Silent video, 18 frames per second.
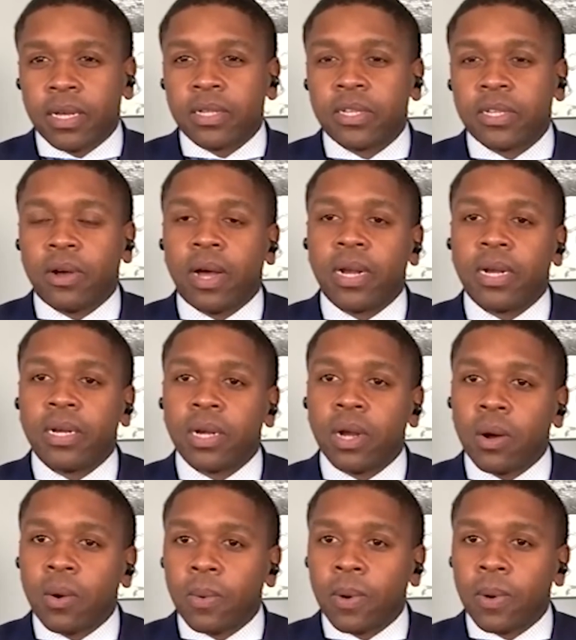So I
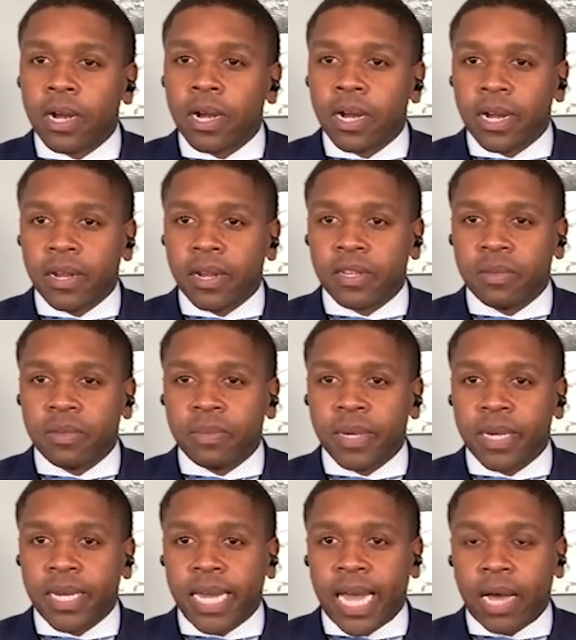know what it is to
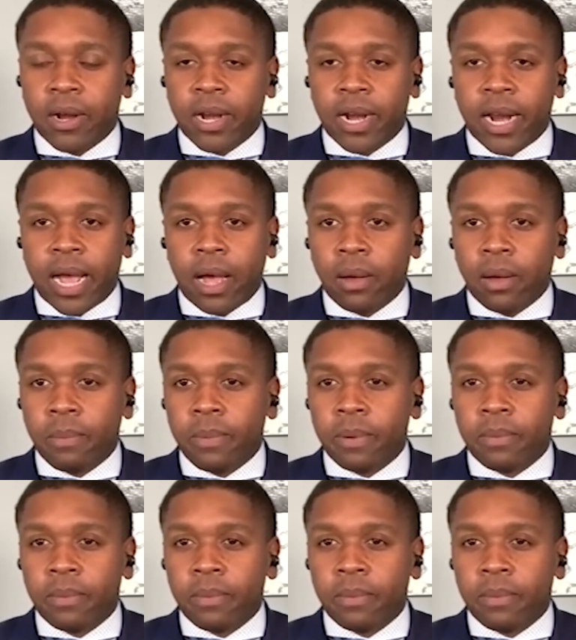be counted out.